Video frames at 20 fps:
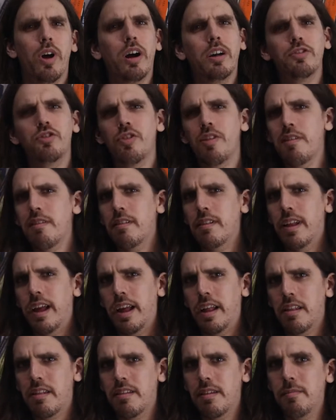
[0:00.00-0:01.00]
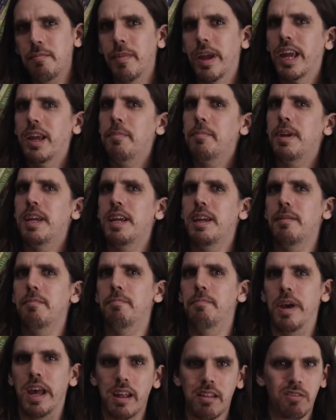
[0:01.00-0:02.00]
Roger Zelazny may be
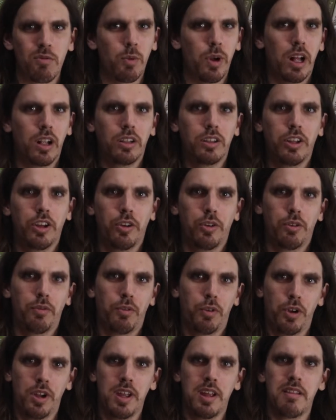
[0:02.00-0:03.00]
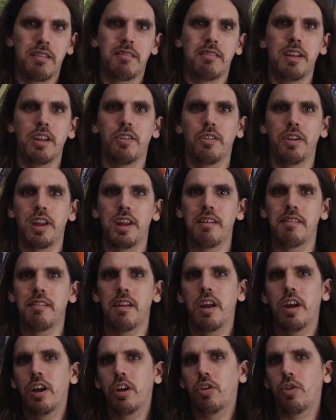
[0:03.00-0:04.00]
best well known for his
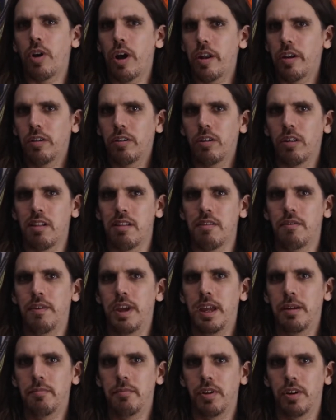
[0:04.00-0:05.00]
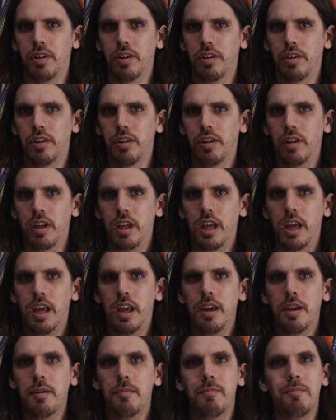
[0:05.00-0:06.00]
series Chronicles of Amber.
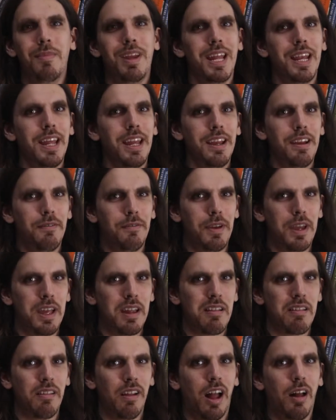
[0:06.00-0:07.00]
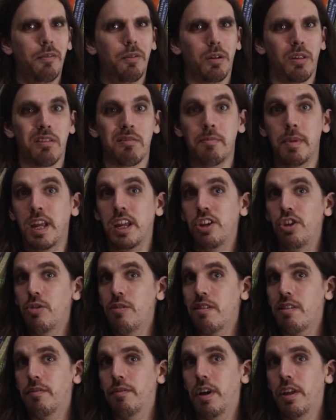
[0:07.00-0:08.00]
Many of his novels make
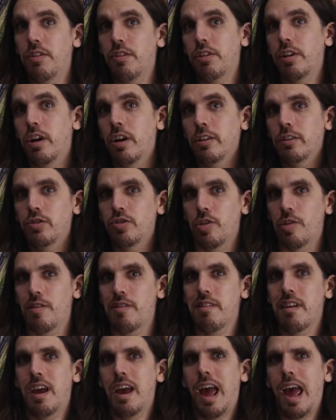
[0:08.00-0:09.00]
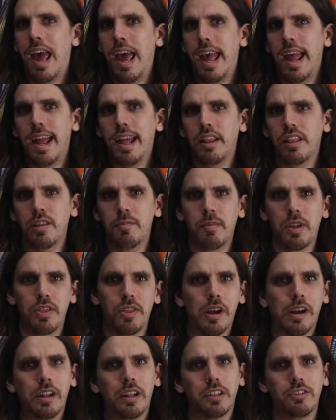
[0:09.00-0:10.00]
use of other cultures and the
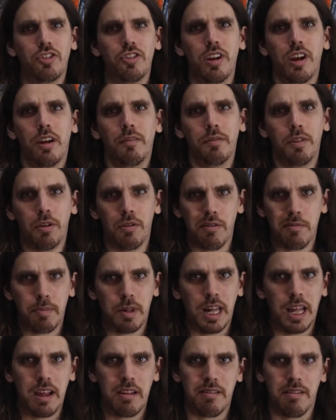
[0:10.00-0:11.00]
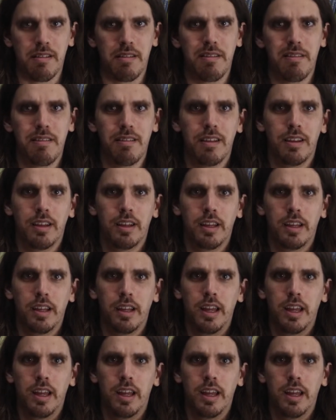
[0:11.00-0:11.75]
mythology of those places.